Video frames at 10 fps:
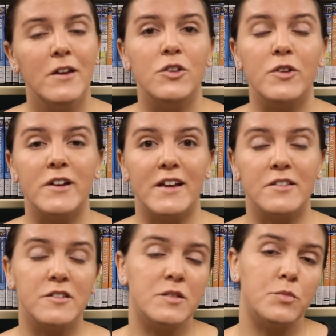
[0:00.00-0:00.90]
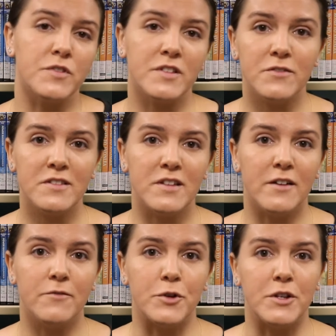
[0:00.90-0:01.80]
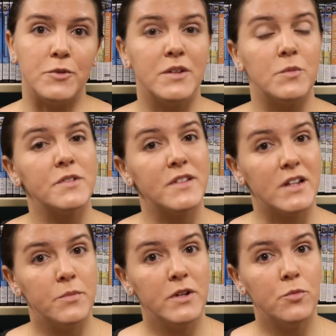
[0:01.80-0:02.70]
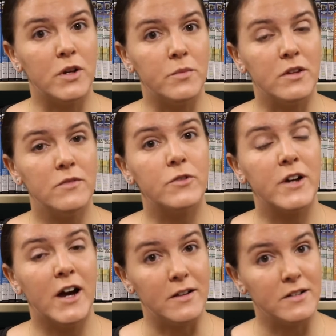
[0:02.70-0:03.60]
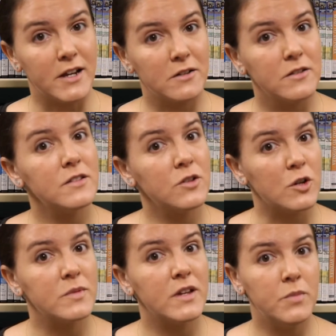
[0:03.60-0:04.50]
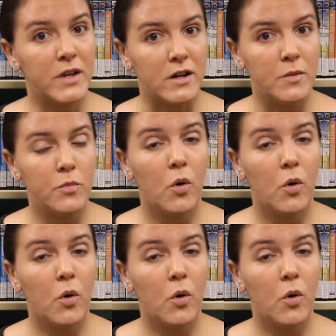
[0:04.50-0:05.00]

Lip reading: You can ask us to pull stuff aside for you, and then we'll set up an appointment for contactless curbside pickup,